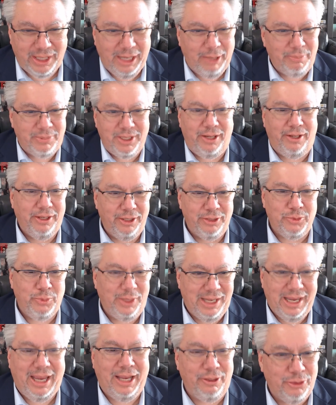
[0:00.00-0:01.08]
keep telling us
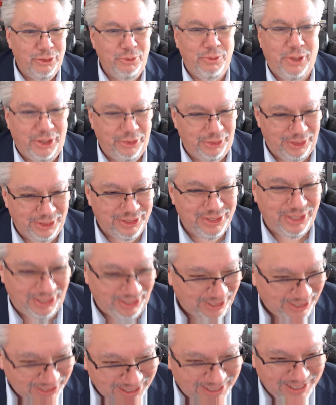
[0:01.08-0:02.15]
we can't do all these
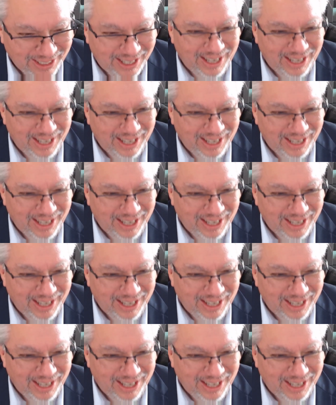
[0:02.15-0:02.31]
things?